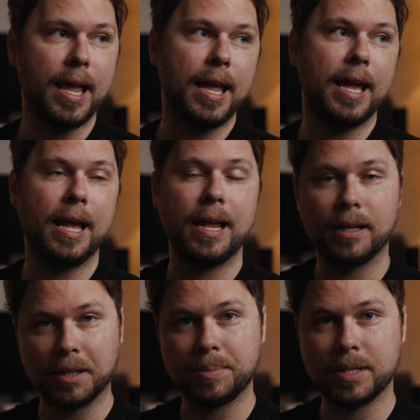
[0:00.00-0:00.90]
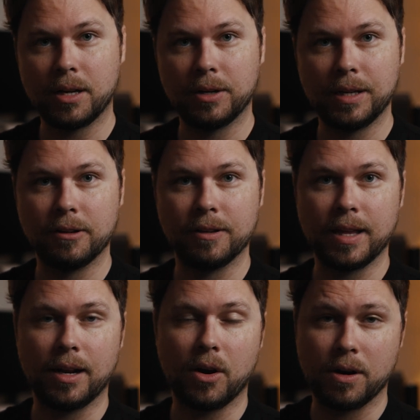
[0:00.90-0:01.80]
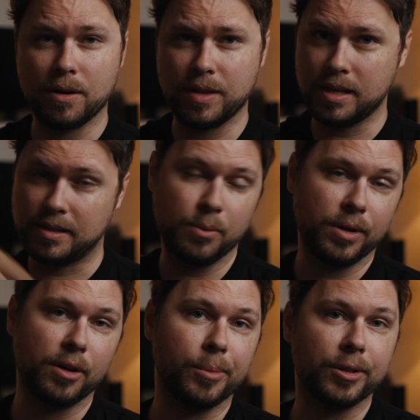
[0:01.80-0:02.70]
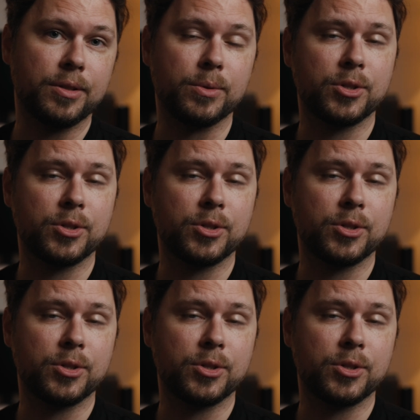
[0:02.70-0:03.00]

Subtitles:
and clips that are in there that are the C100 Mark II.